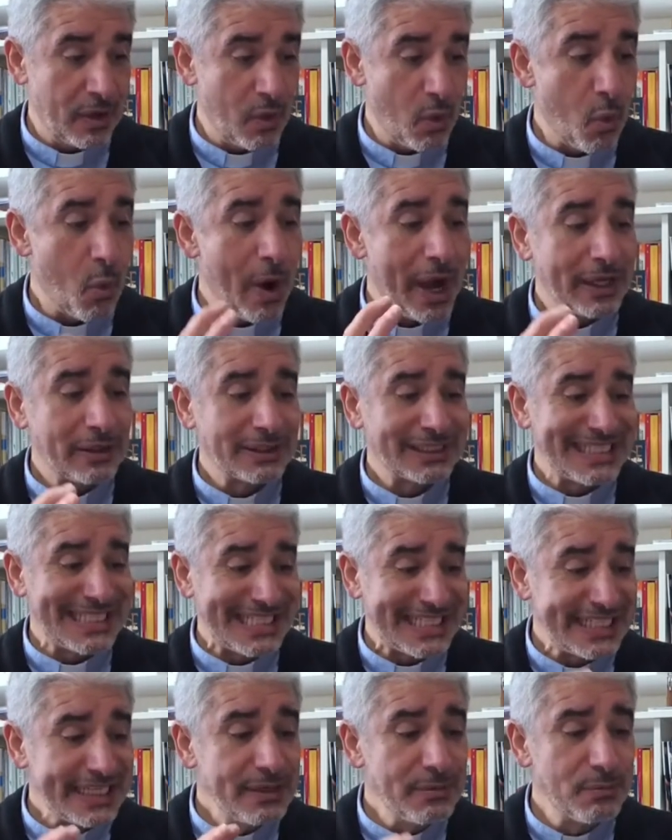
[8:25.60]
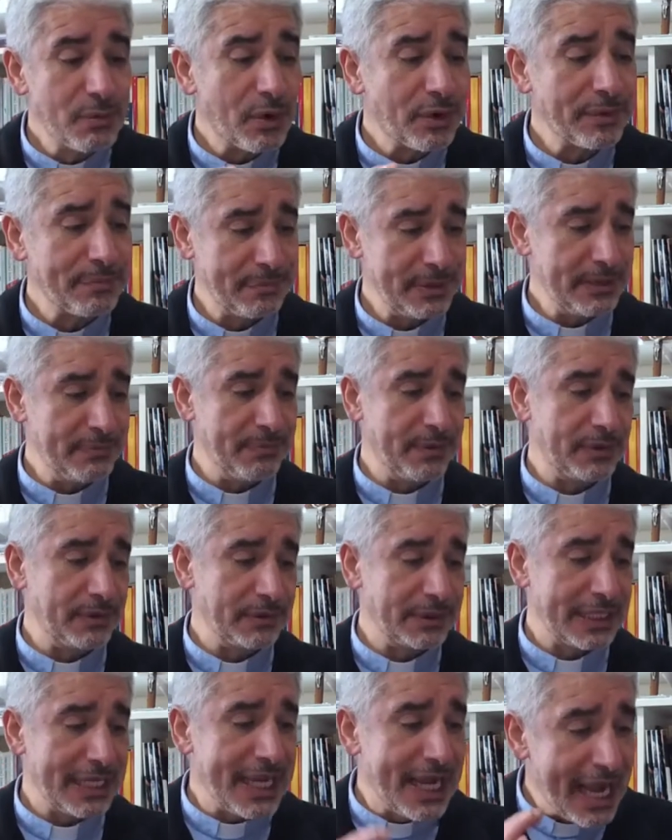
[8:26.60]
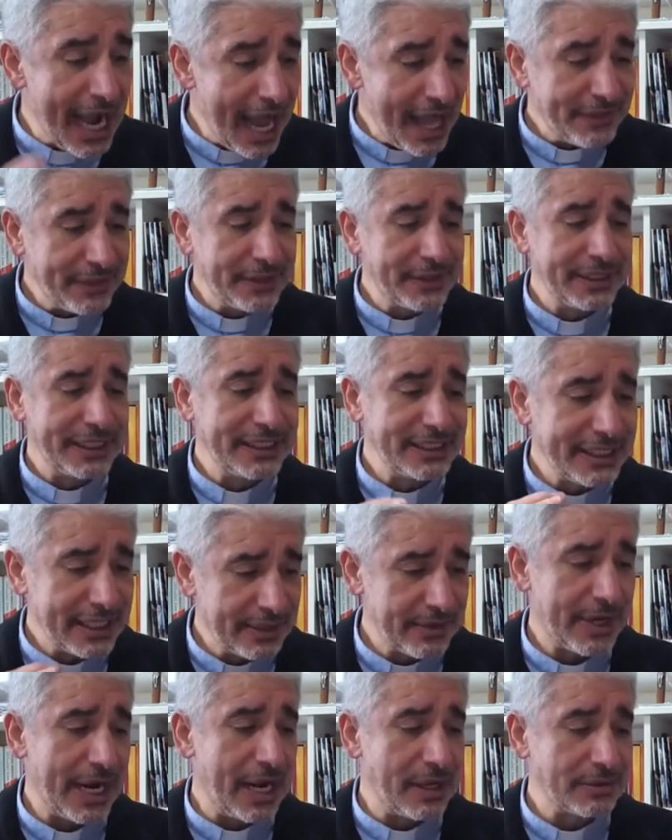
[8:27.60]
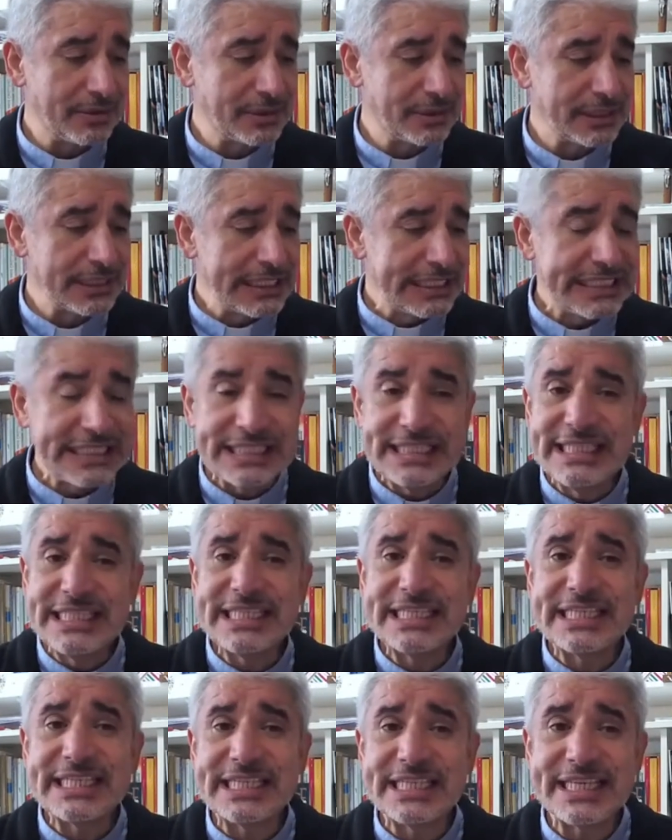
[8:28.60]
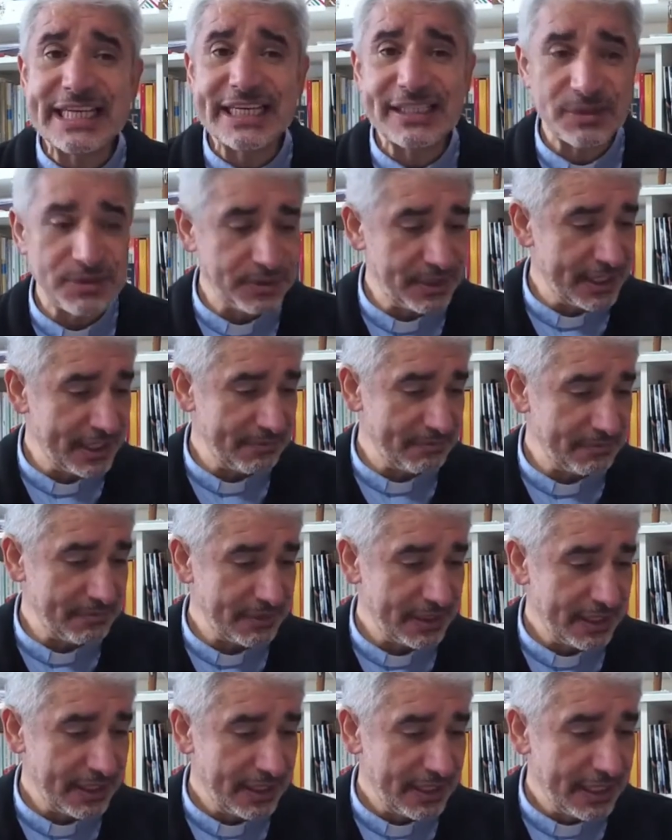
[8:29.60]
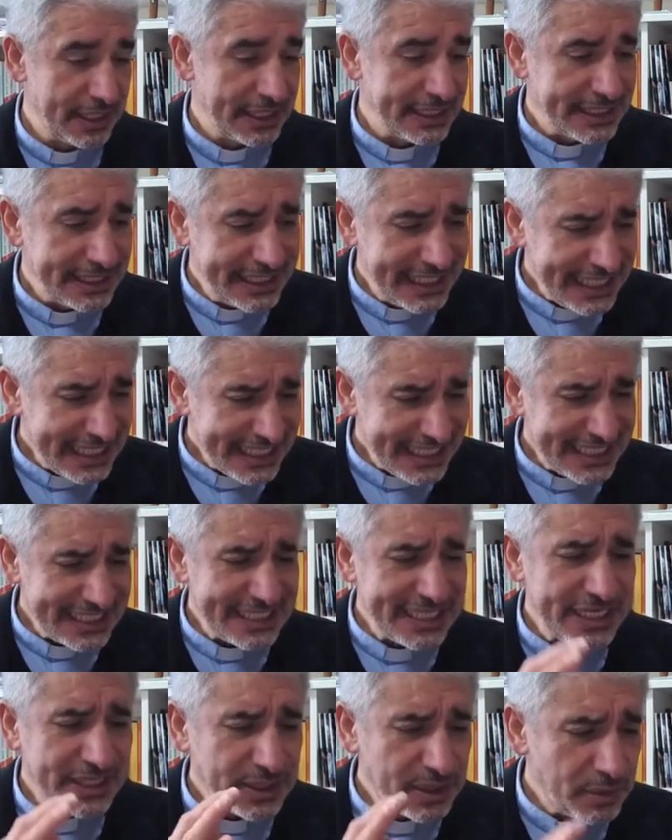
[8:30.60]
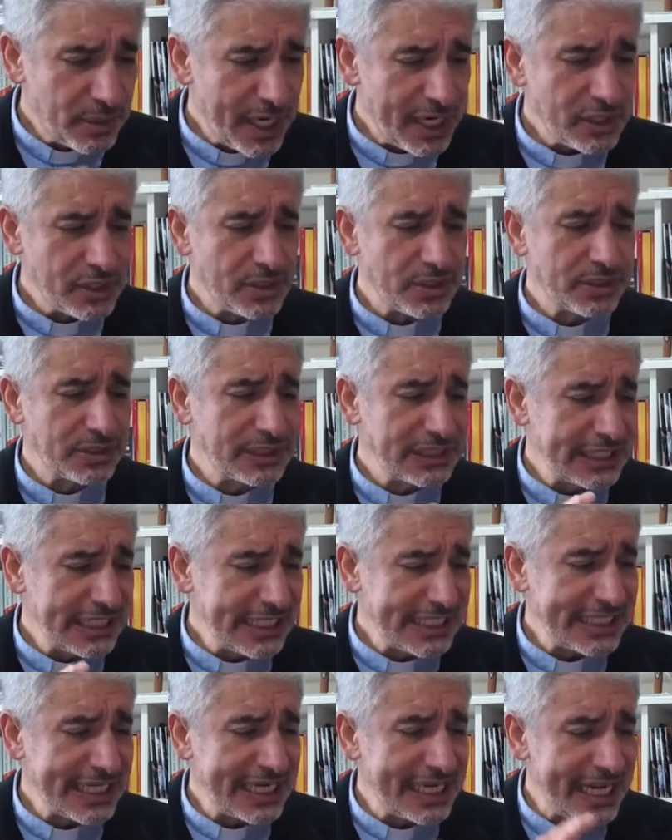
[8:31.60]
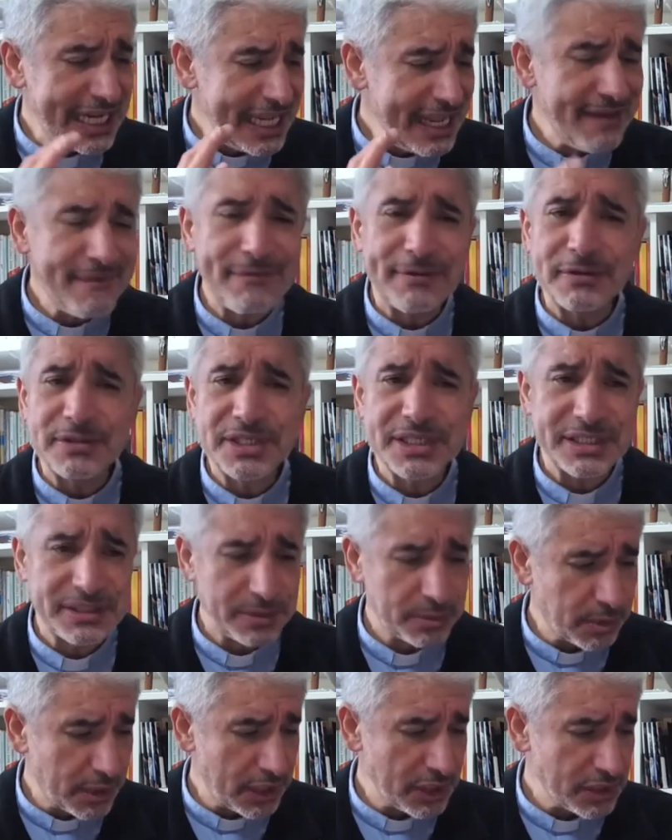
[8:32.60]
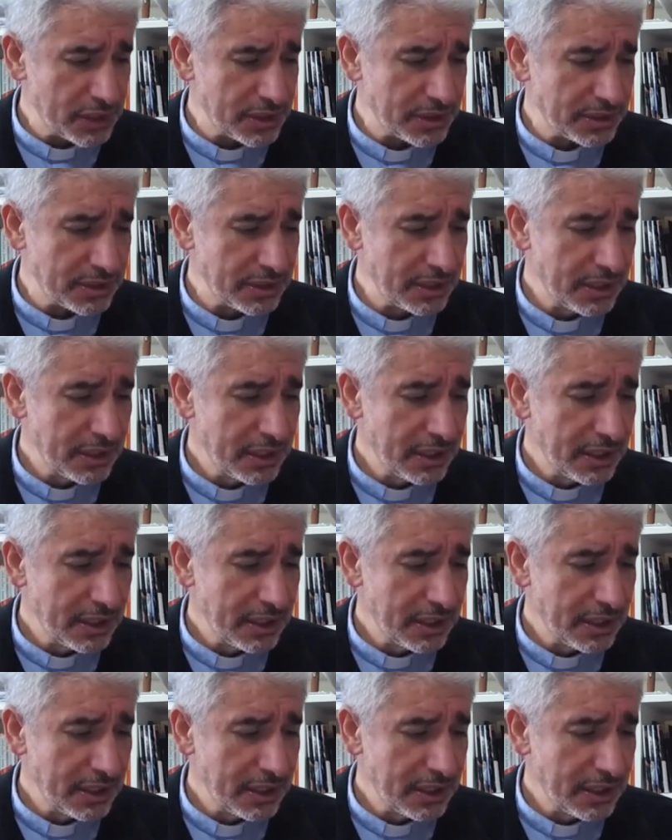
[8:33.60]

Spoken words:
While still more people gathered in the crowd, Jesus said to them, "This generation is an evil generation.